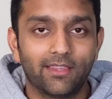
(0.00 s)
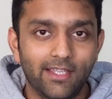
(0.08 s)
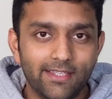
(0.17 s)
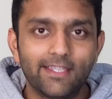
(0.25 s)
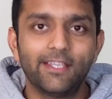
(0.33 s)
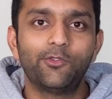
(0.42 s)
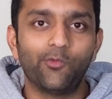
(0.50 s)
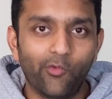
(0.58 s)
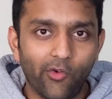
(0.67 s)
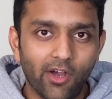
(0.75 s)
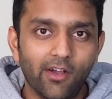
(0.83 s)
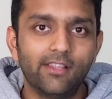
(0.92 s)
This is
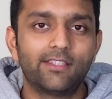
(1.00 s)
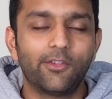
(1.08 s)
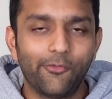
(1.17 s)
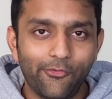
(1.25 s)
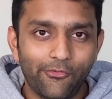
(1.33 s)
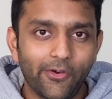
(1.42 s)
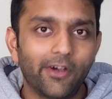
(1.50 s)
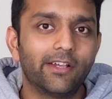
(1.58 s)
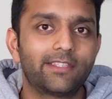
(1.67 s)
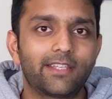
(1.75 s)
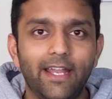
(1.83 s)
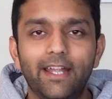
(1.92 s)
world's
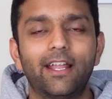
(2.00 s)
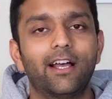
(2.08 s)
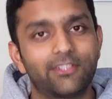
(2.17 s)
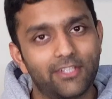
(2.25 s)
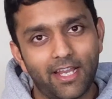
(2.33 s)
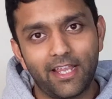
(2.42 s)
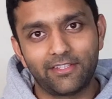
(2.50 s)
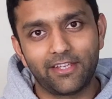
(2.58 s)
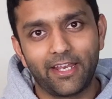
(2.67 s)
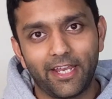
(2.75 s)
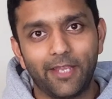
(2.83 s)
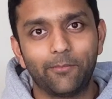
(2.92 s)
first industrial
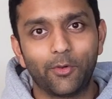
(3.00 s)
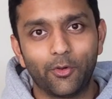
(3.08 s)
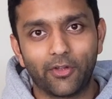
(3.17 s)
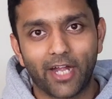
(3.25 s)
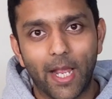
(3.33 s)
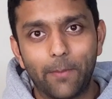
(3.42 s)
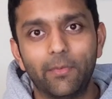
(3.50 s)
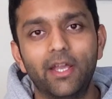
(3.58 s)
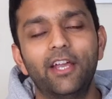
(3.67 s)
engineering program,